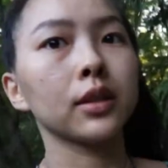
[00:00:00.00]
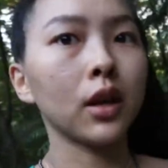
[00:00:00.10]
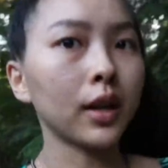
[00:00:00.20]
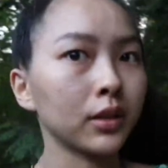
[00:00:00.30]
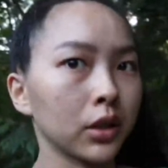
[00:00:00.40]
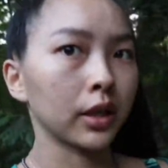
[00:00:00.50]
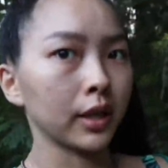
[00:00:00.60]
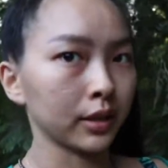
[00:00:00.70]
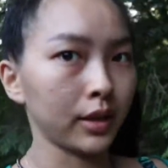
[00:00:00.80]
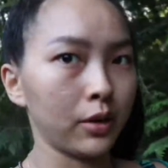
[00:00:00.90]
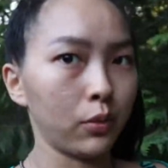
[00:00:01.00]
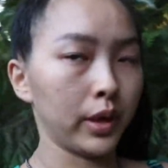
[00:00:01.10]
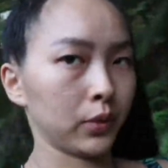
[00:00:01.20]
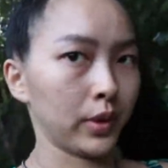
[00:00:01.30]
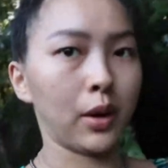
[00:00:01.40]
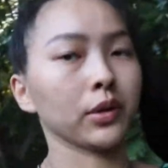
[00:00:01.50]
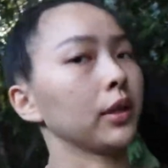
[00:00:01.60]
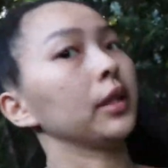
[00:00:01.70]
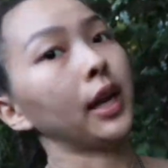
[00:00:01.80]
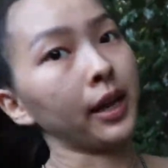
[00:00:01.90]
It's not as good as it was when I was
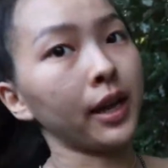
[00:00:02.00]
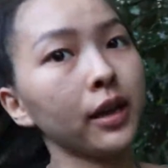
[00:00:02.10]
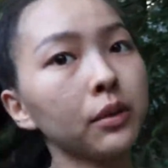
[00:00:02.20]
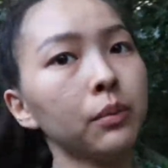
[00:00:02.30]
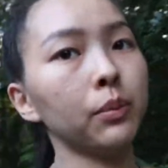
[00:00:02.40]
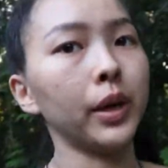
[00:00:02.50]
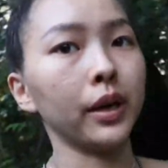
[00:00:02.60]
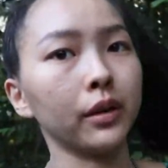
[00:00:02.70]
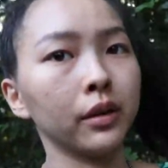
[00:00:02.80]
on Diane, but